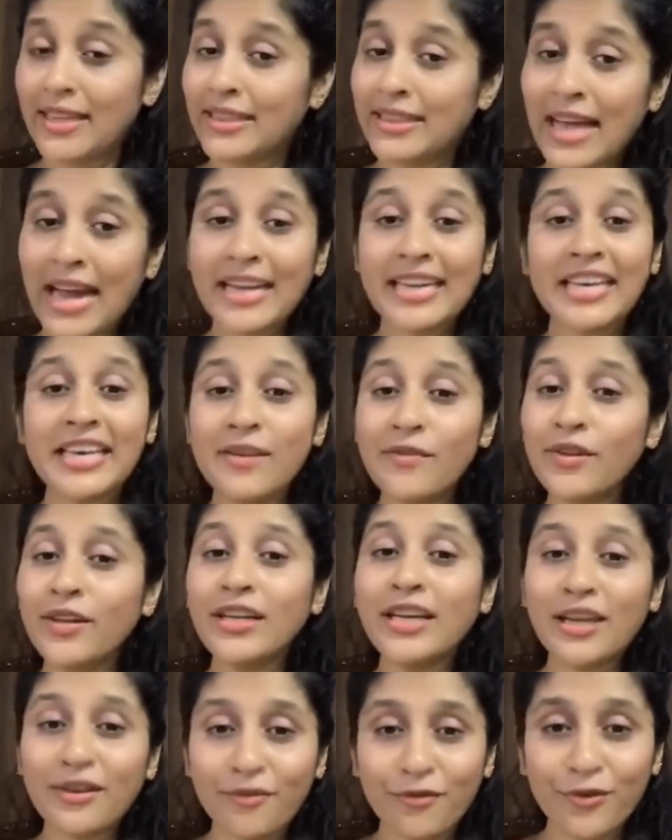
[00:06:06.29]
That
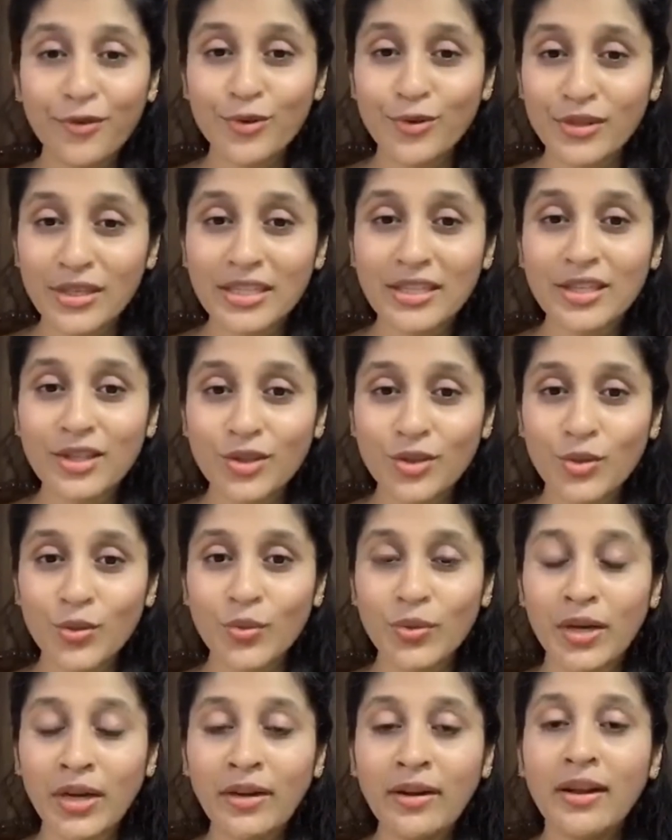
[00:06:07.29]
even confuses the
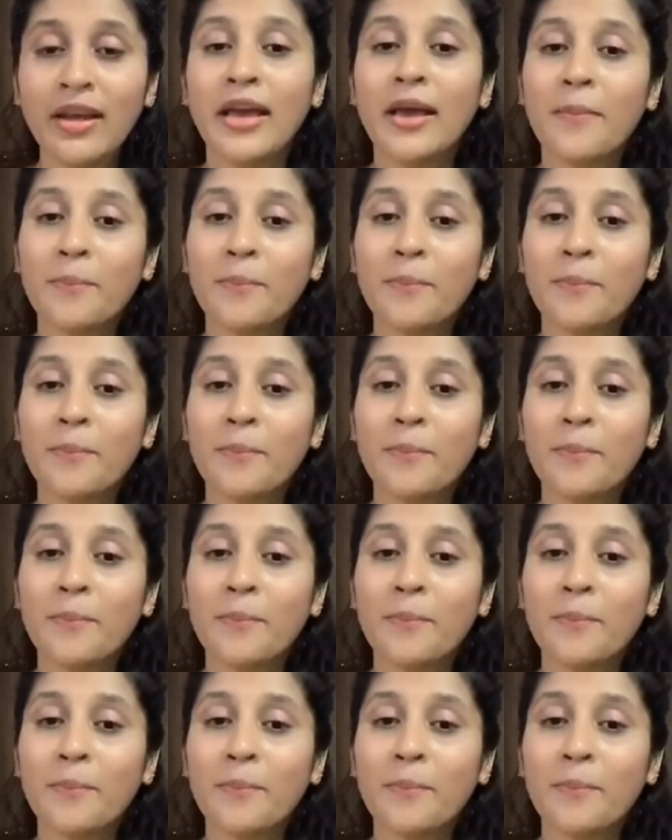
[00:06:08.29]
student,